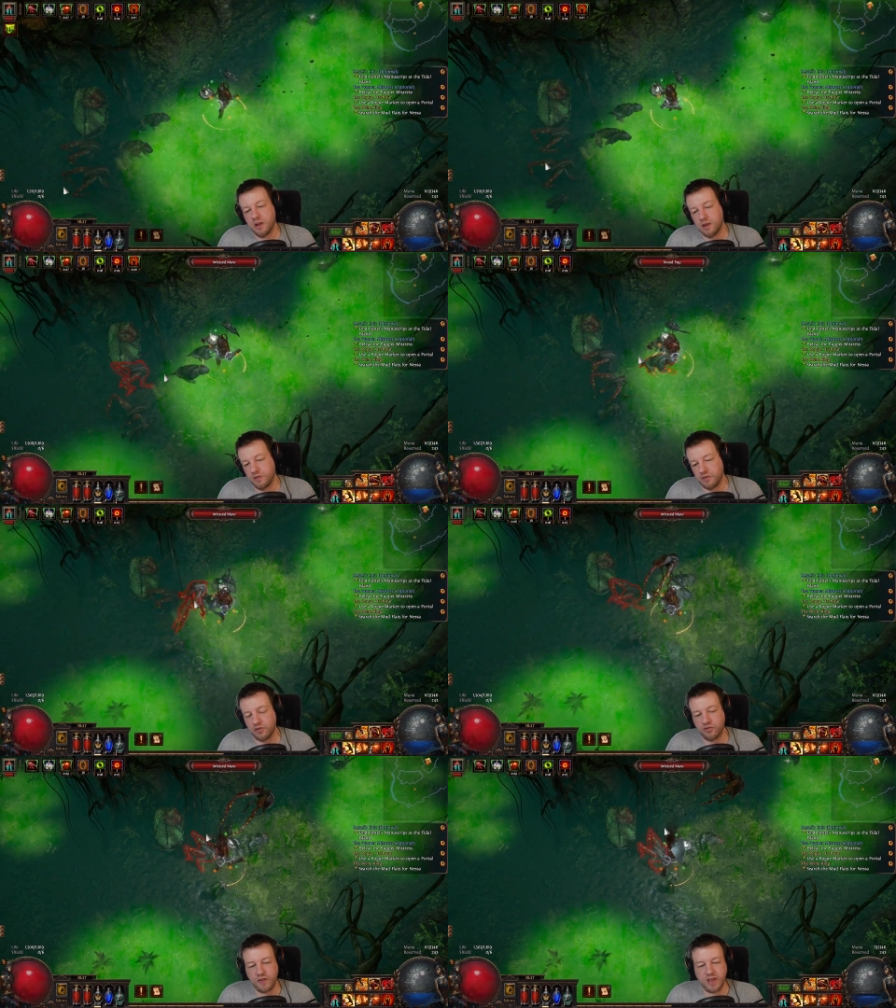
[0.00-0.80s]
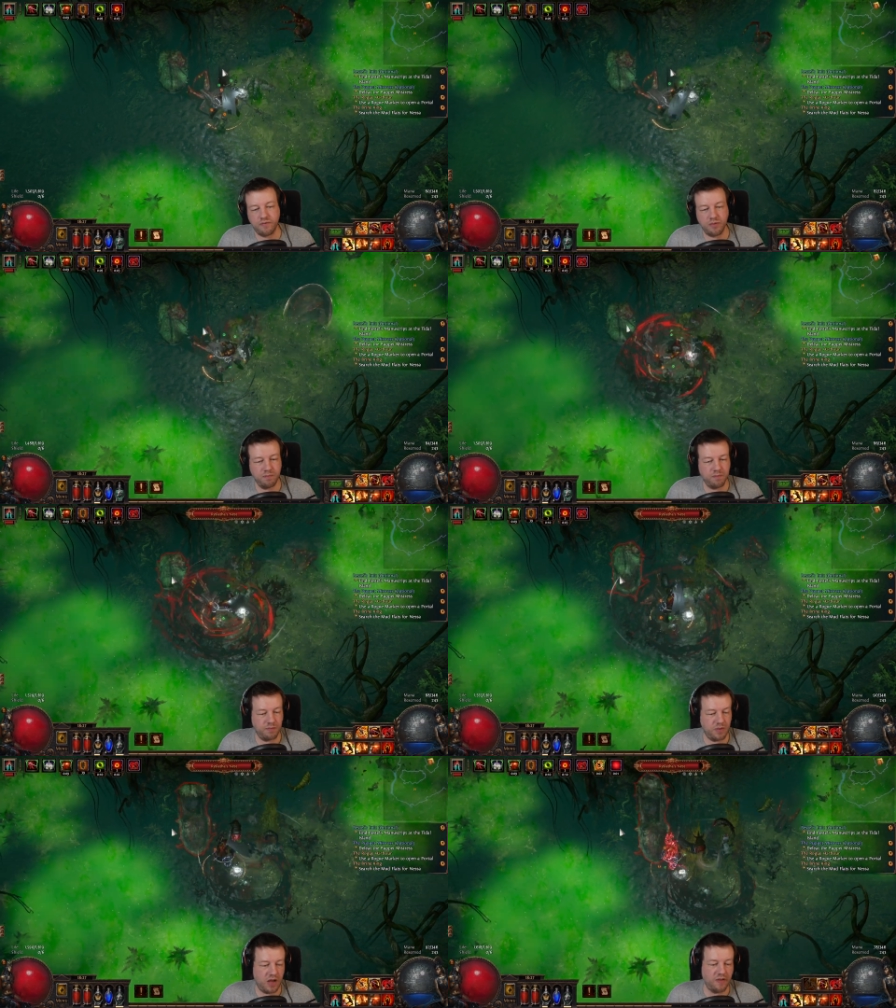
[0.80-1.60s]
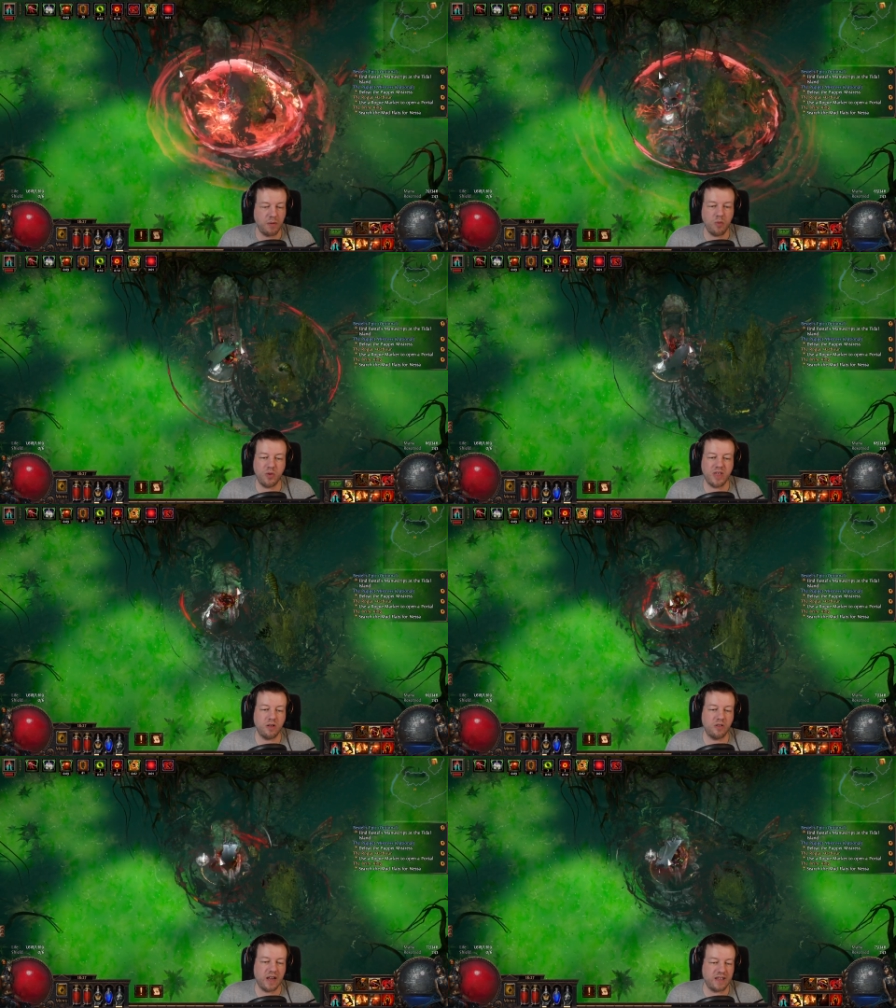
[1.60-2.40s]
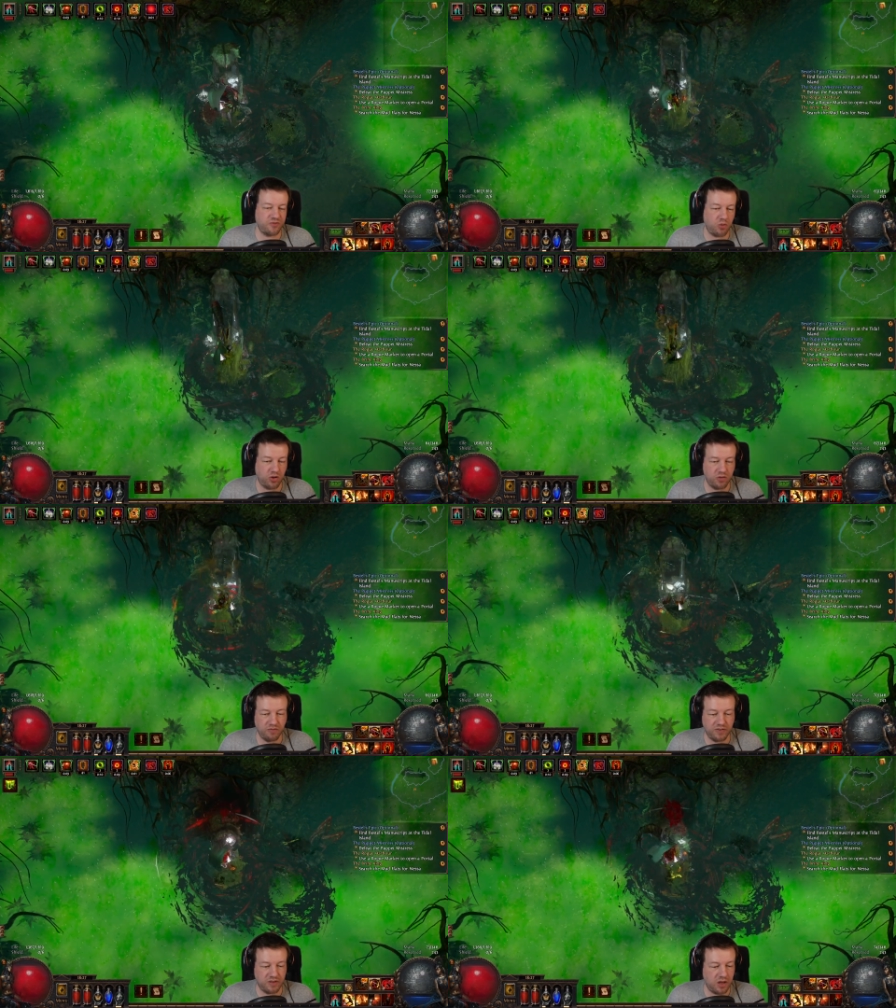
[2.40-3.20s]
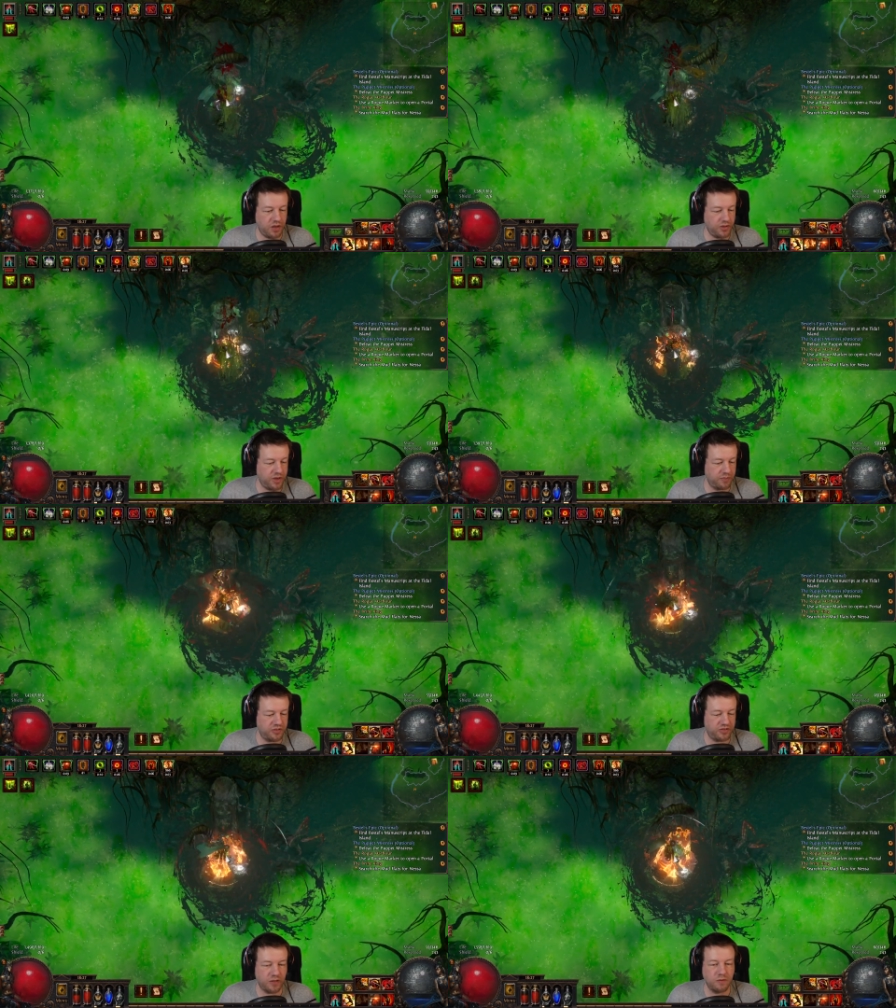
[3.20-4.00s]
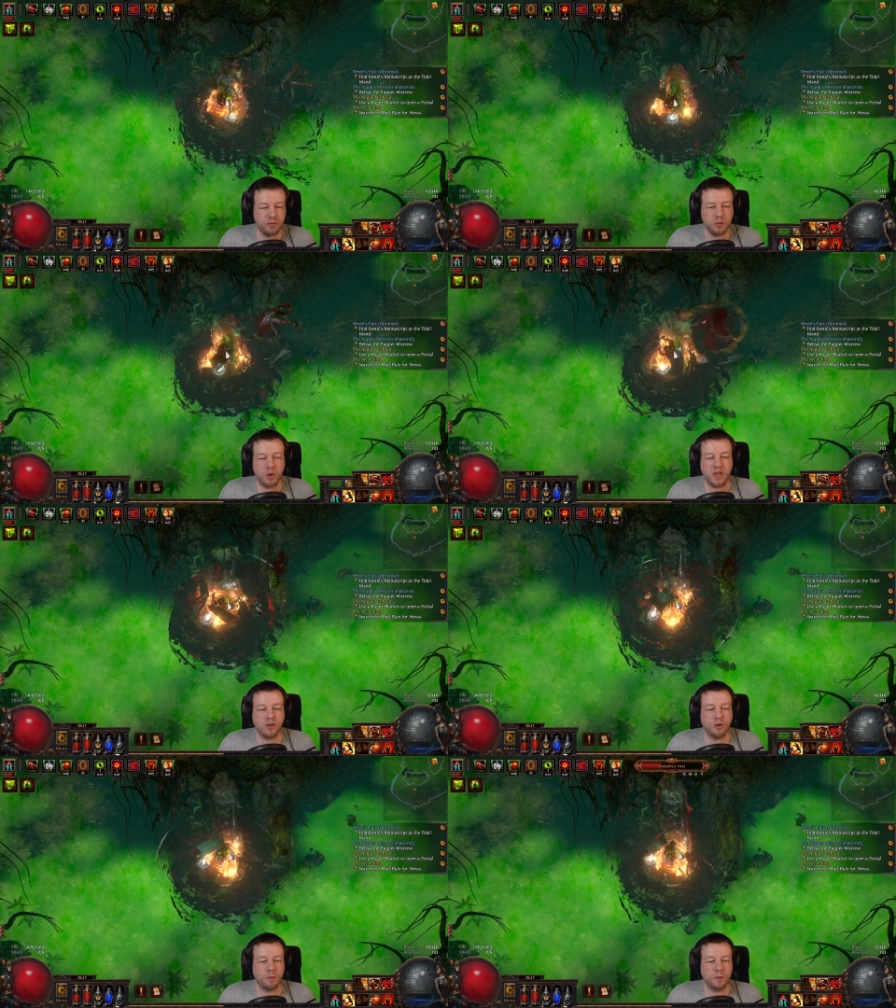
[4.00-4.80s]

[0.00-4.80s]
There's 3 of them. And the moment we kill the last one, Rislatha himself will wake up.